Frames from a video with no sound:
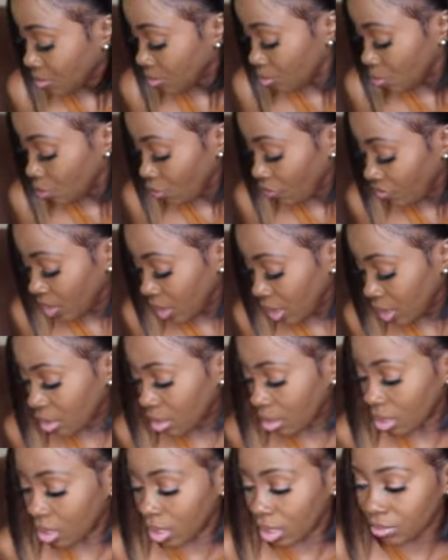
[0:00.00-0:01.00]
Moving
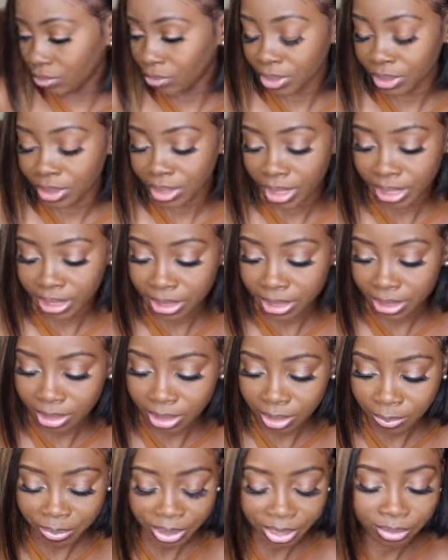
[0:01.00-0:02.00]
on, where did I get
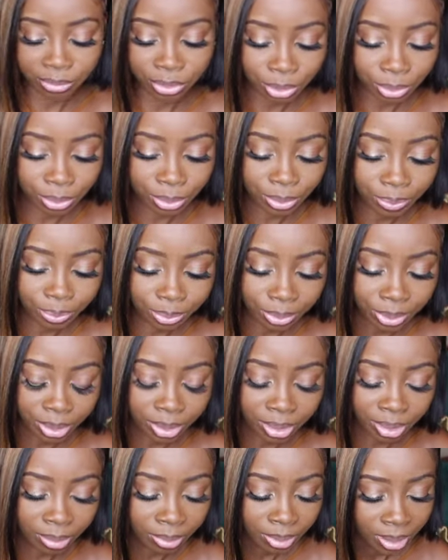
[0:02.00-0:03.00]
this pair of shoes
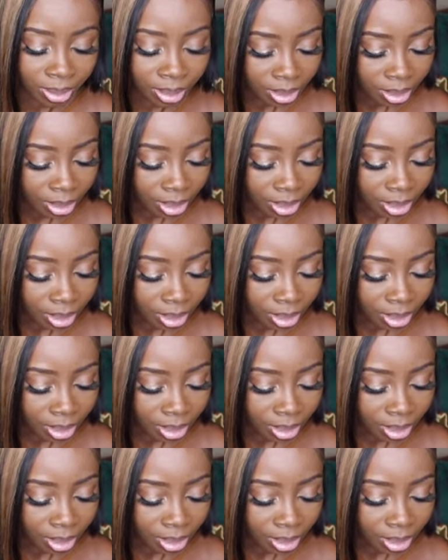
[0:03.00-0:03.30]
from?